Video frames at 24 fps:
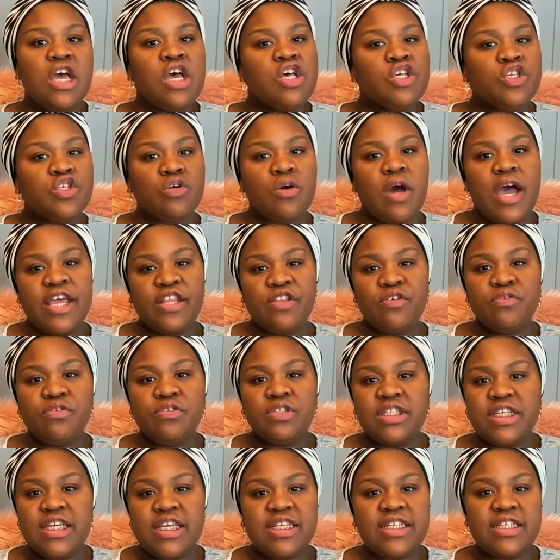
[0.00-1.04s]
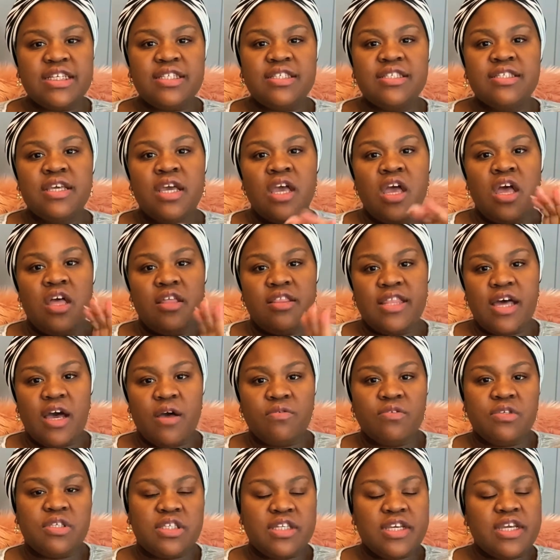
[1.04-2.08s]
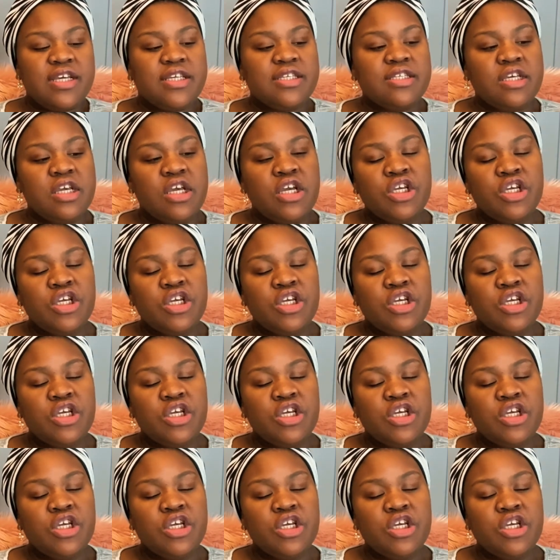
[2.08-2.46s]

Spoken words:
so I don't need it downstairs.